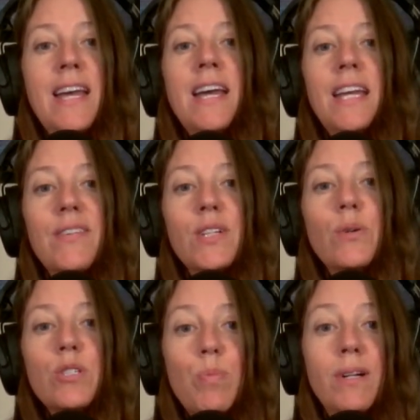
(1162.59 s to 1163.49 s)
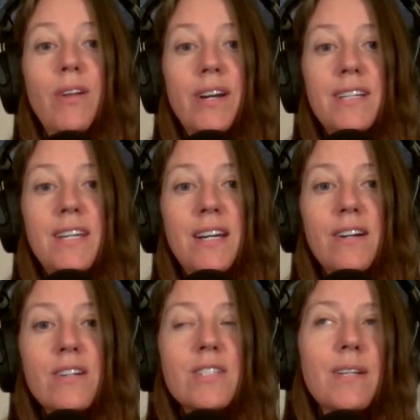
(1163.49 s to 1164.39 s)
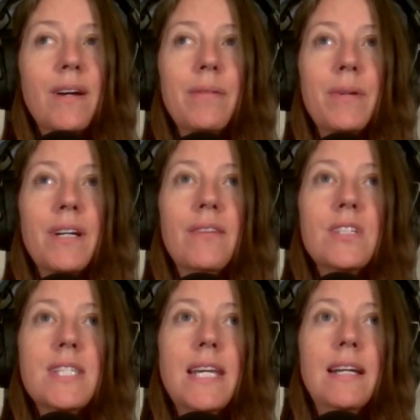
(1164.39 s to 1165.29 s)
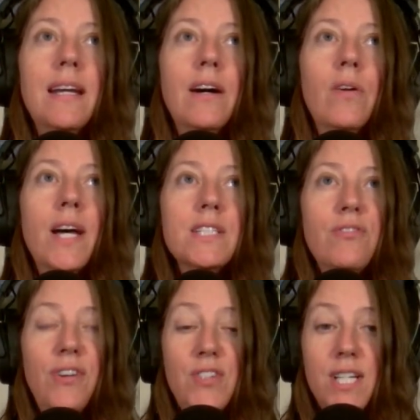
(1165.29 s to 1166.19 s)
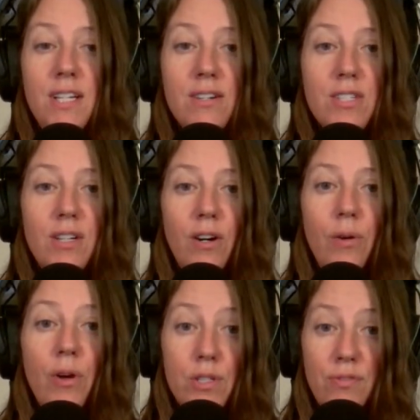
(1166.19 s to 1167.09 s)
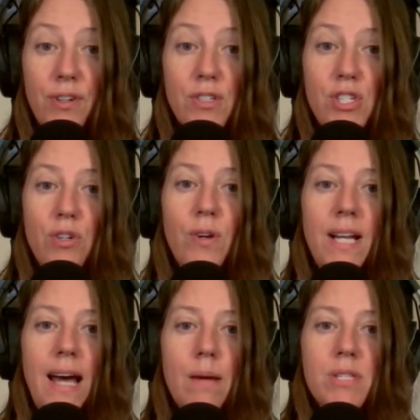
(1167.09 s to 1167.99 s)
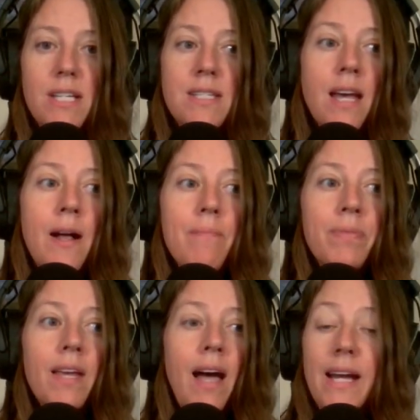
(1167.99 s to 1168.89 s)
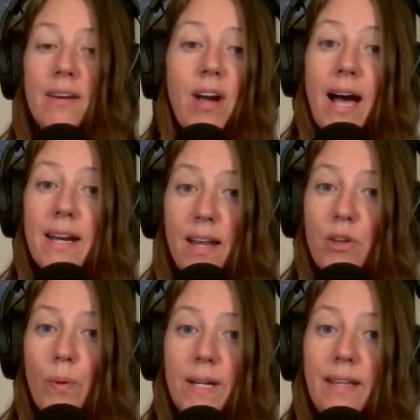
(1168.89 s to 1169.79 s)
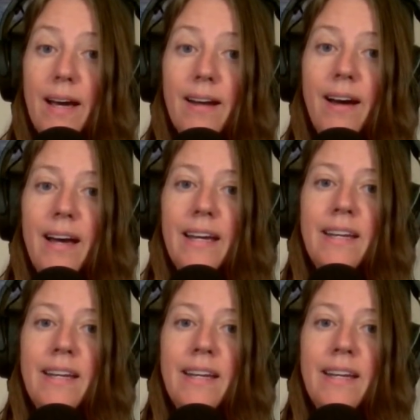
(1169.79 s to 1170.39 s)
Even though it's been a lot of years, I'm gonna have to say now that's 15 years ago, those first two relapses. I never had another one in that eye.